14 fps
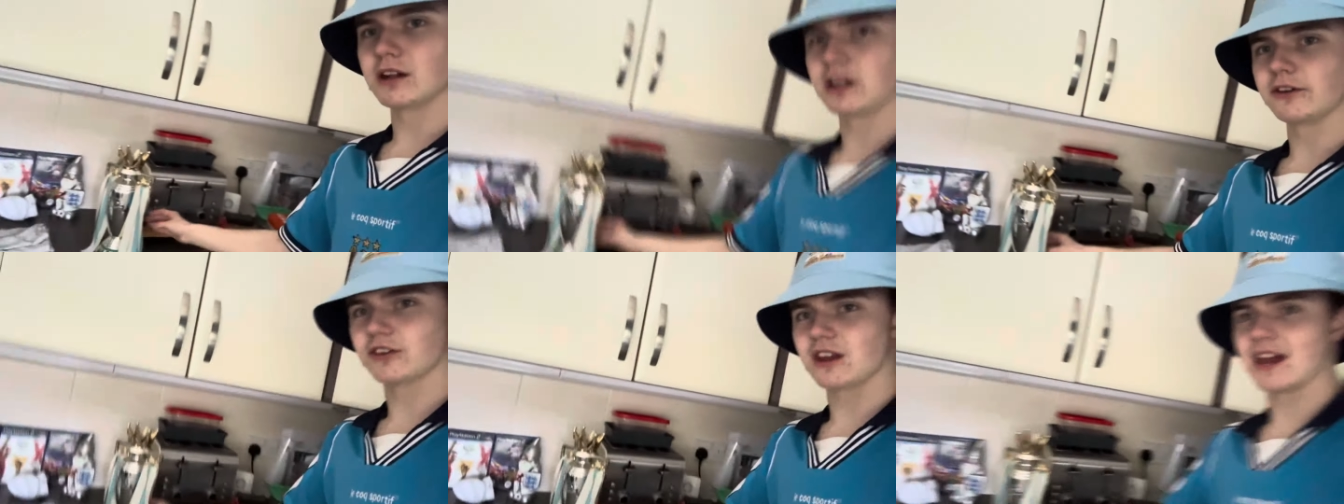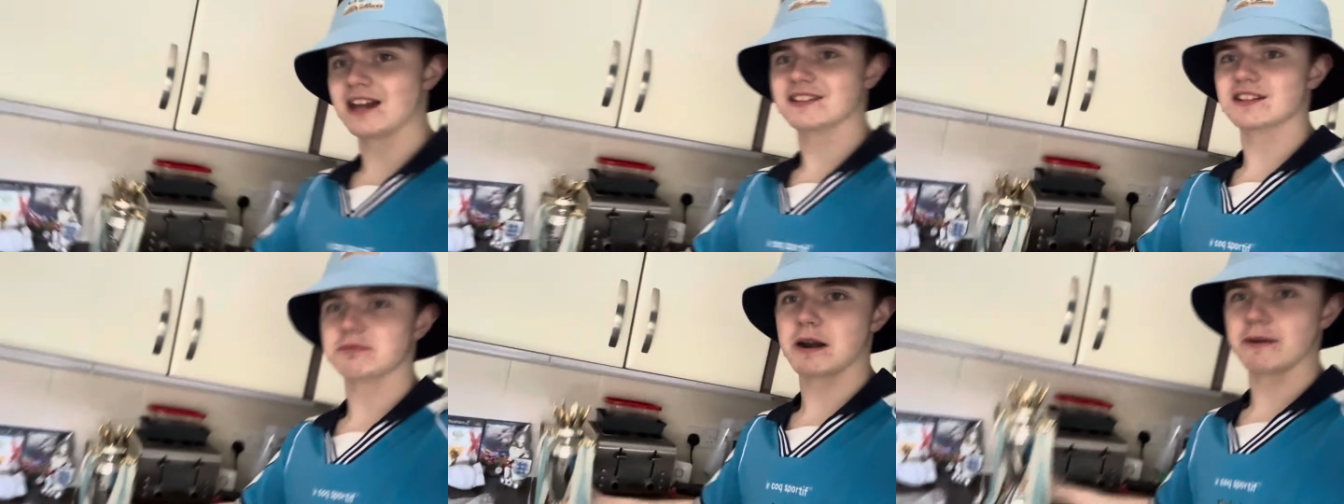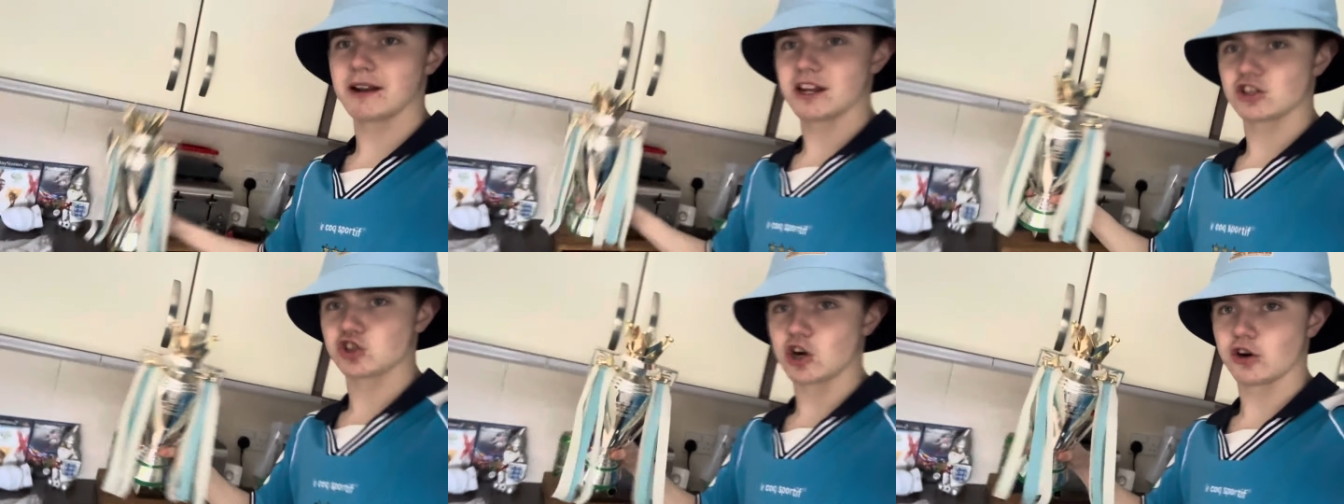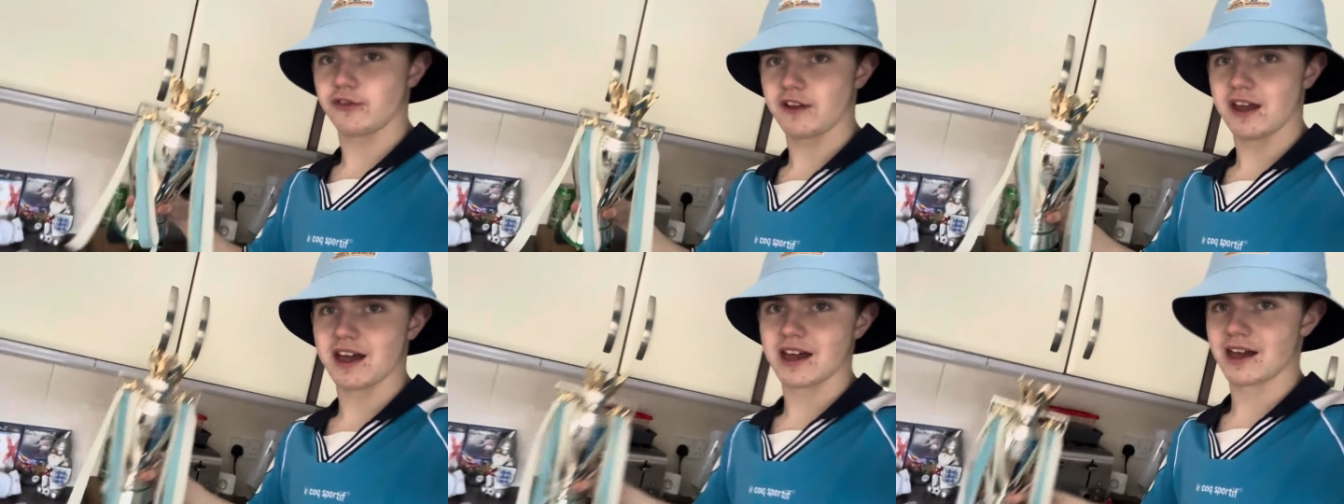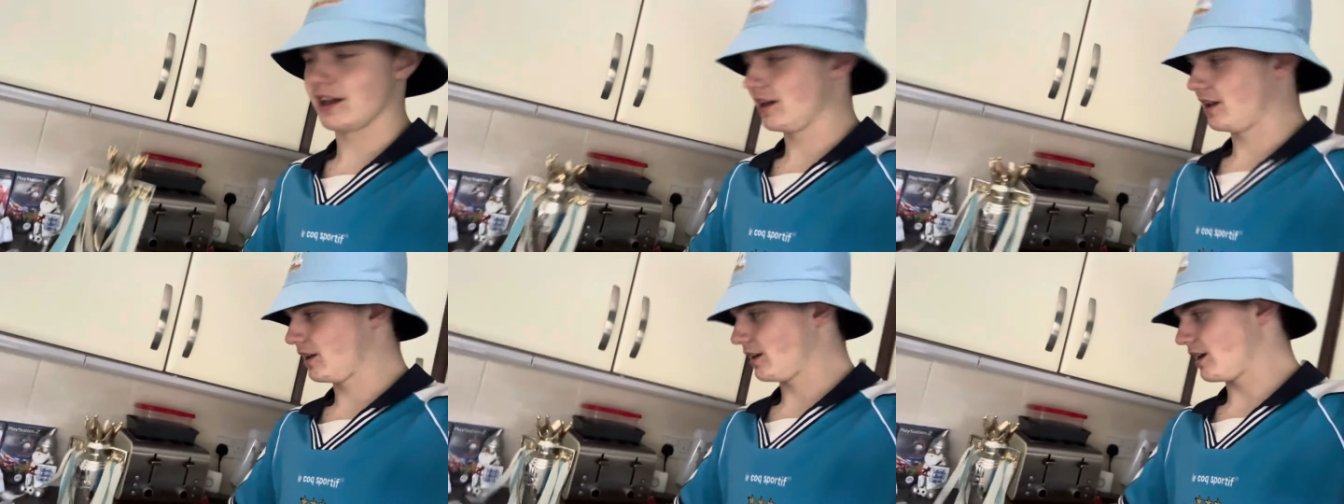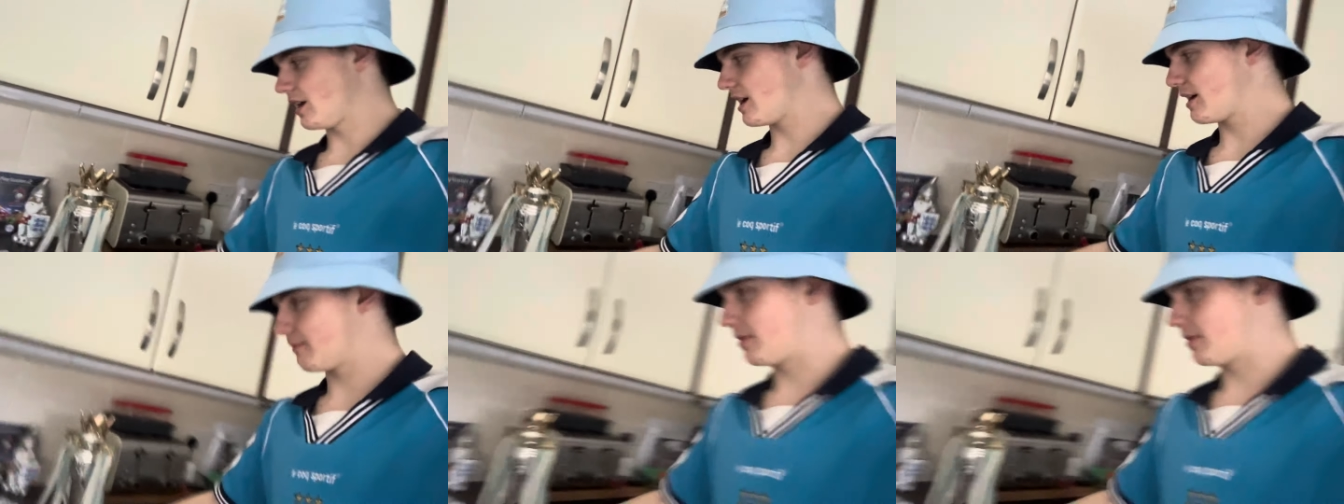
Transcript: obviously here's the Premier League trophy here. Um,